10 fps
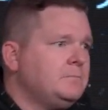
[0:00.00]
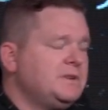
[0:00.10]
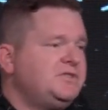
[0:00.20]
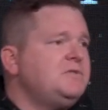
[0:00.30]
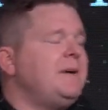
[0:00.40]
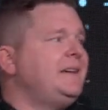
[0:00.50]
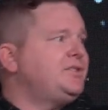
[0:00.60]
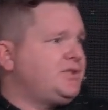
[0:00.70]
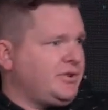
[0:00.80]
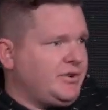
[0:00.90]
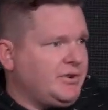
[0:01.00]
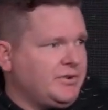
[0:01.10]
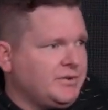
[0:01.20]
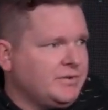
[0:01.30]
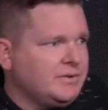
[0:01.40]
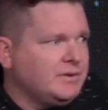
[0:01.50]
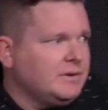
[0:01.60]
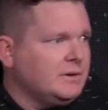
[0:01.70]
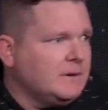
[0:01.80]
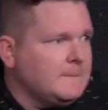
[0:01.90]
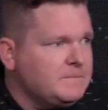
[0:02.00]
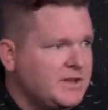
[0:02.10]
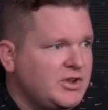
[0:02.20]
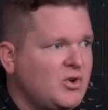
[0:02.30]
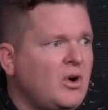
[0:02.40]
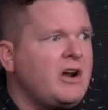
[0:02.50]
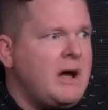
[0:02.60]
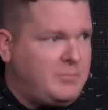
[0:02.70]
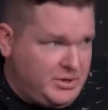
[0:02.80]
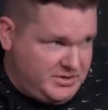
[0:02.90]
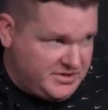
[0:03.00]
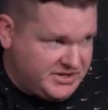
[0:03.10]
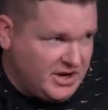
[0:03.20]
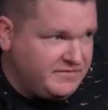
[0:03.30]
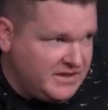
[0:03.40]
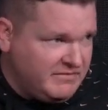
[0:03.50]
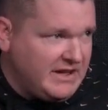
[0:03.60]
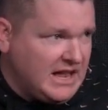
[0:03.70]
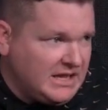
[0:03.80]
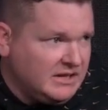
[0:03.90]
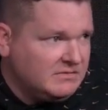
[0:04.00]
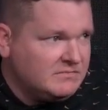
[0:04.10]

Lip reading: But you make sure that you're not putting yourself in the valley.